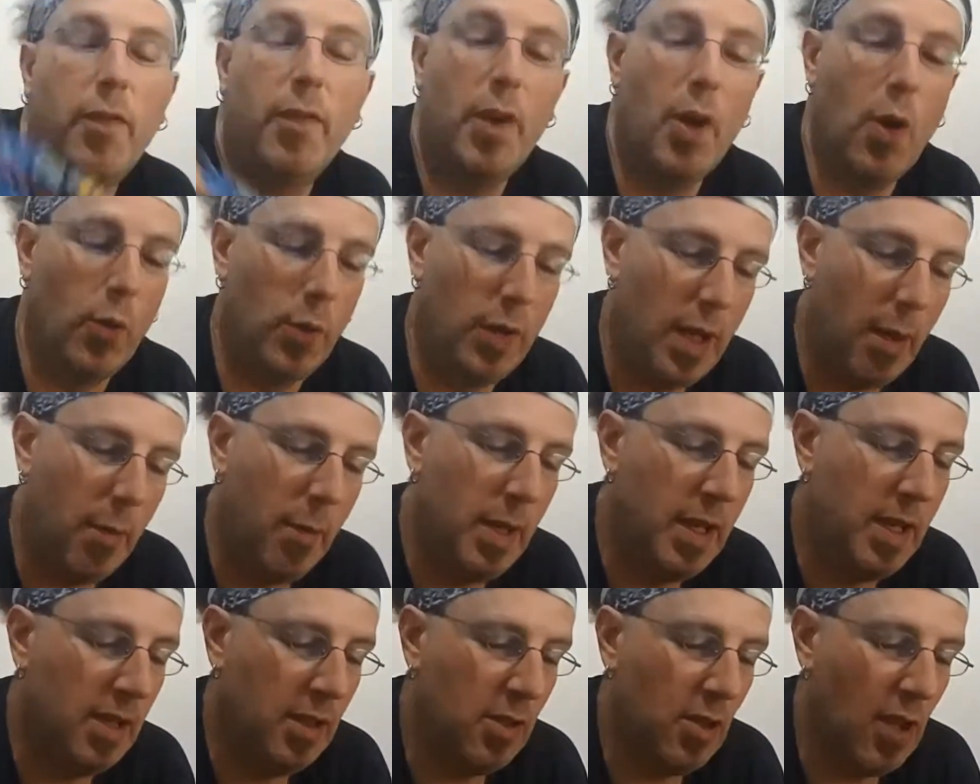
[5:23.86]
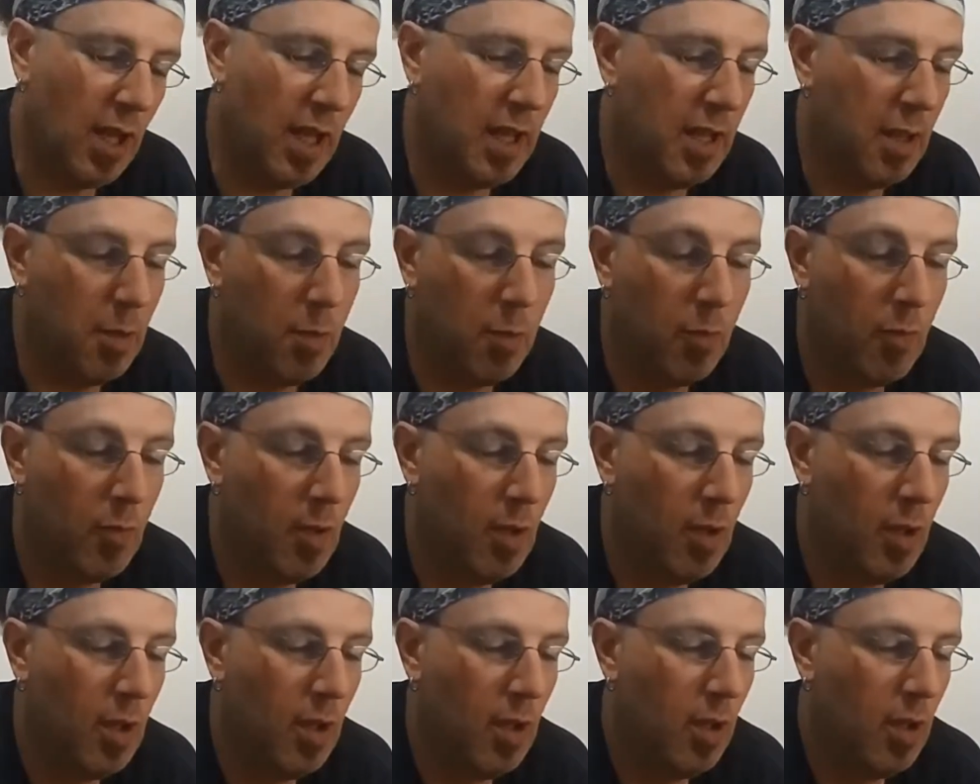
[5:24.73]
even know what that means, like
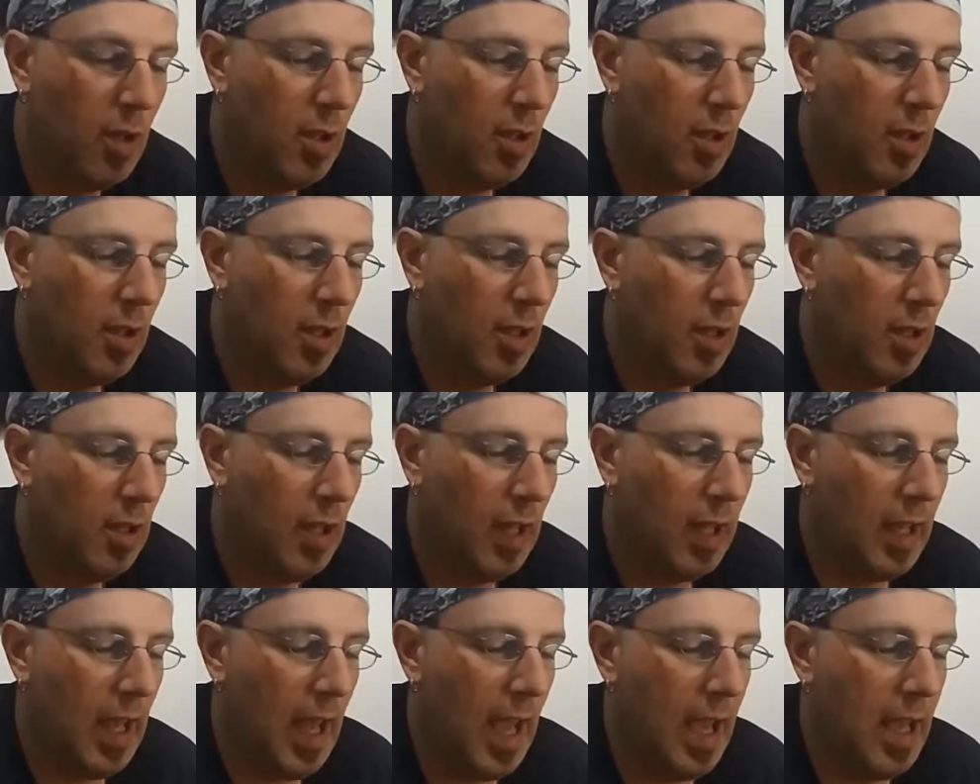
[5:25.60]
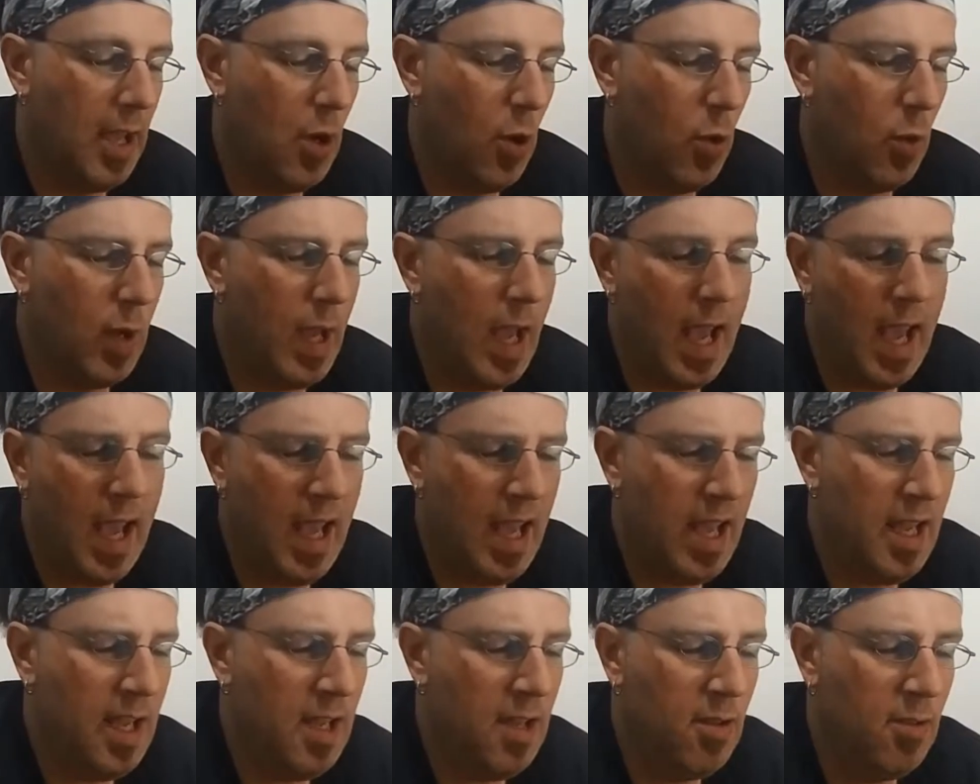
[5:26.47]

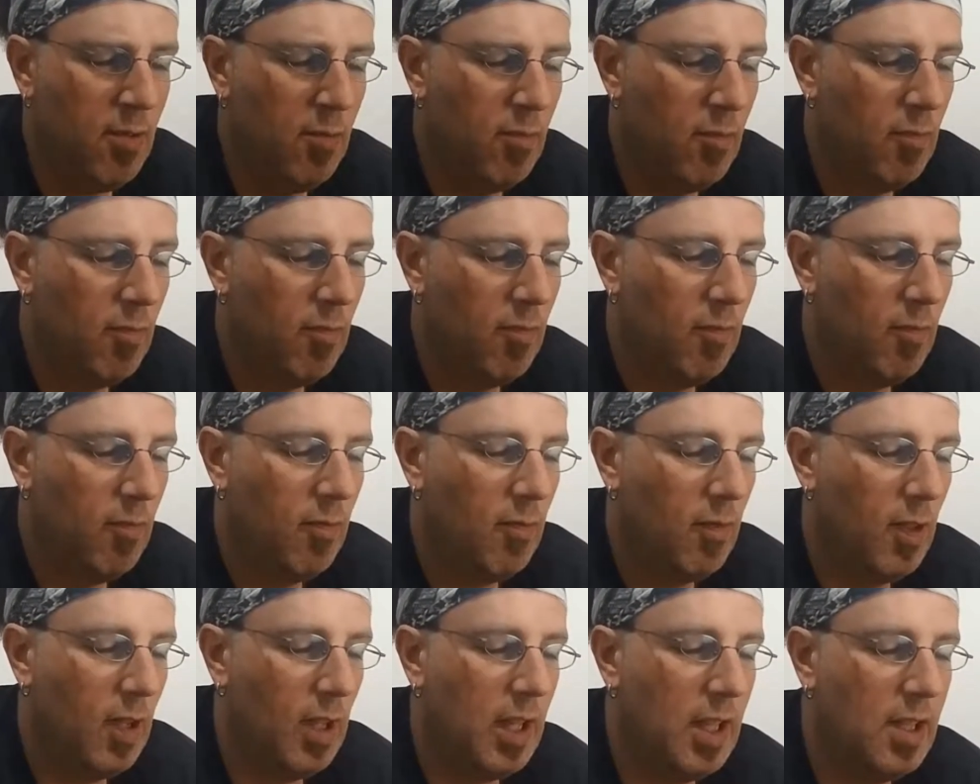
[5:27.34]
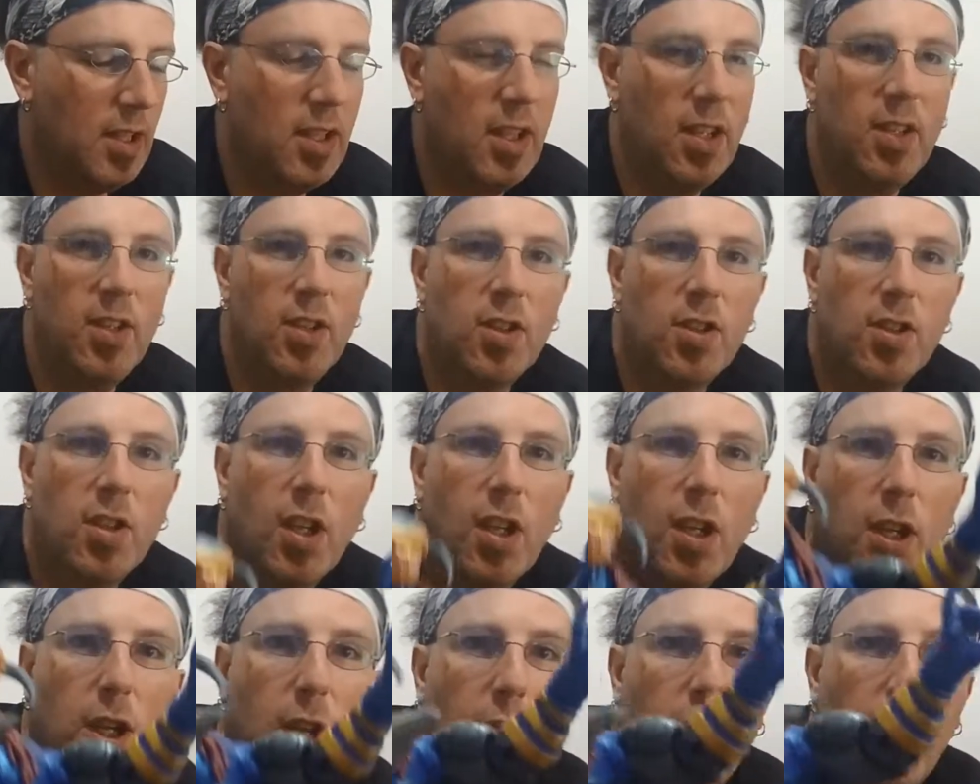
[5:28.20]
A-okay, like, is he just
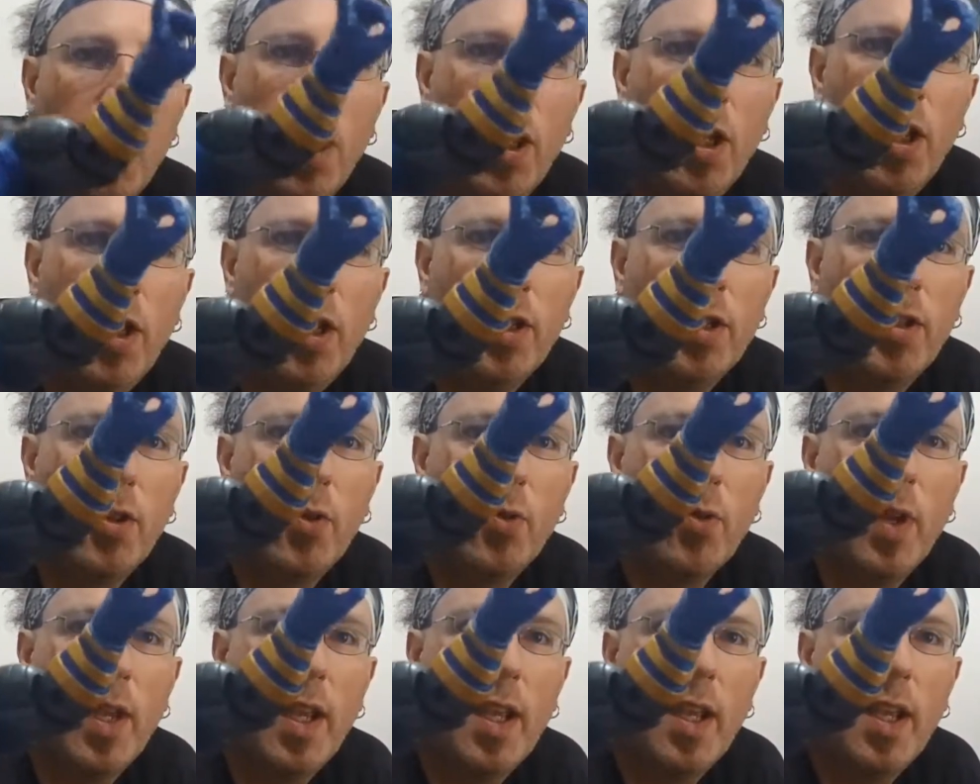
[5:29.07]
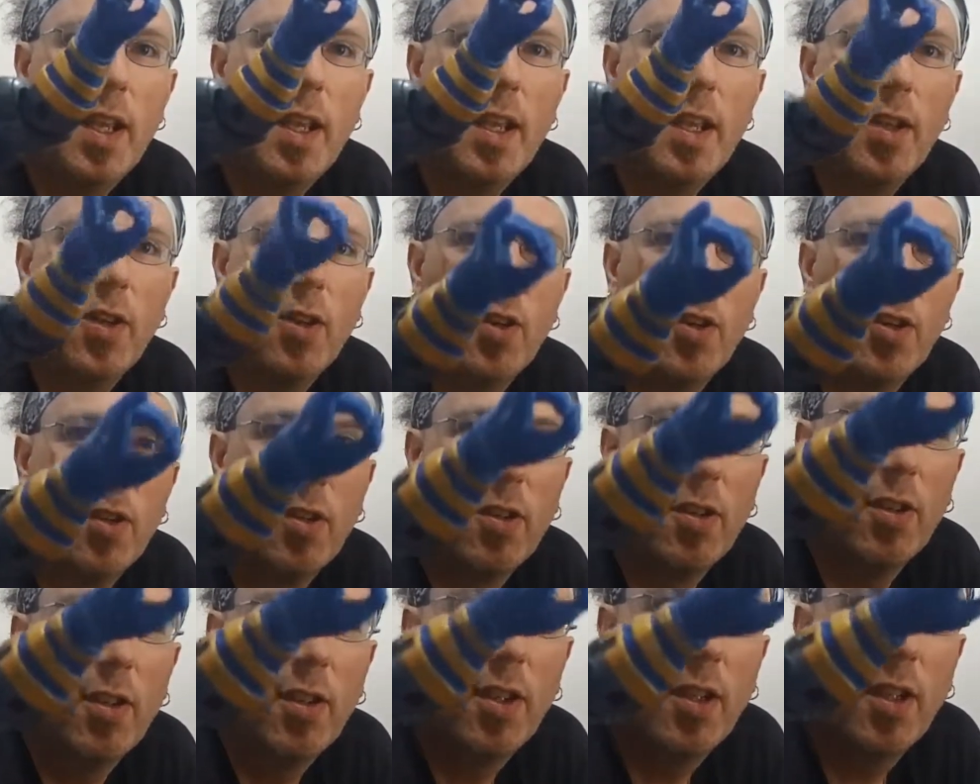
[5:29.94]
like, hey, it's okay, or
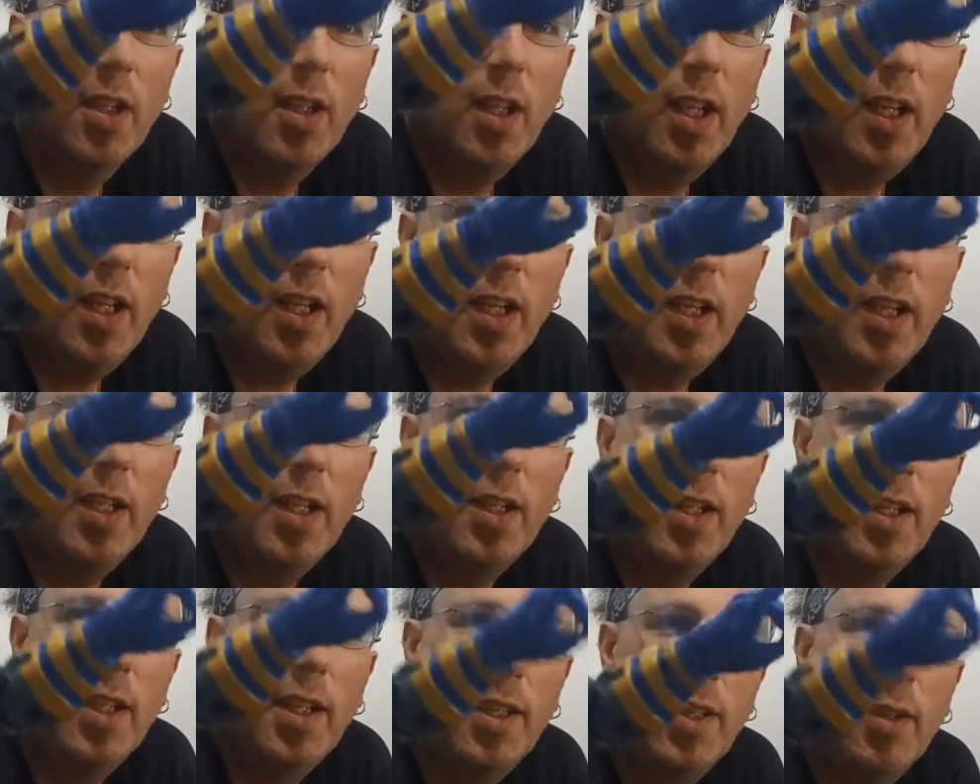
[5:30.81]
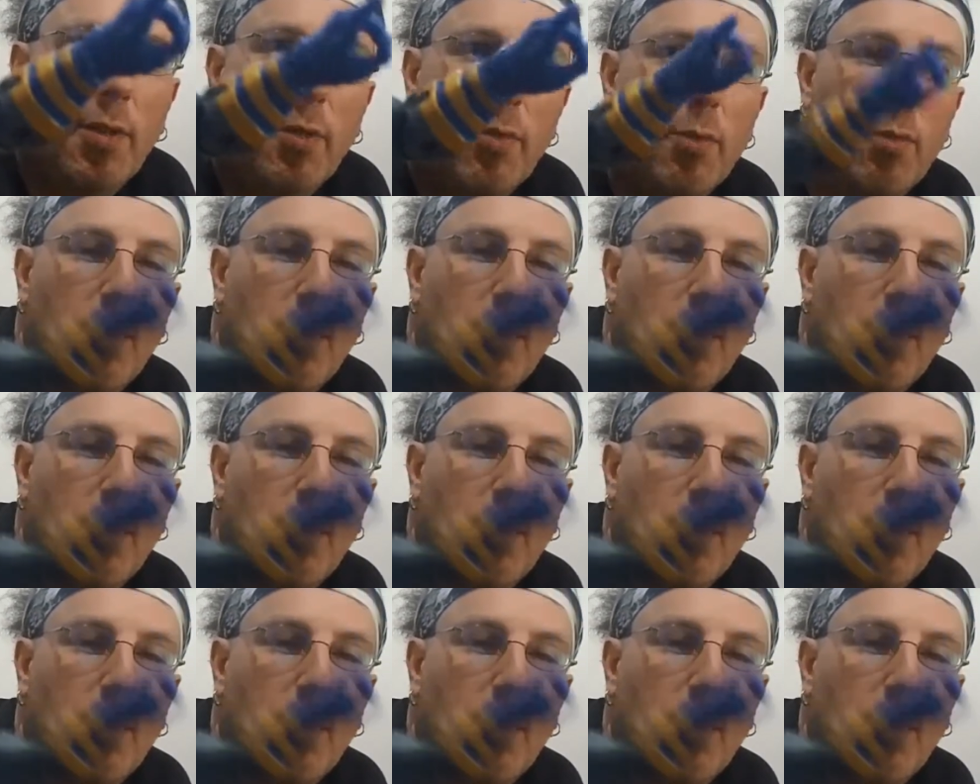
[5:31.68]
hey,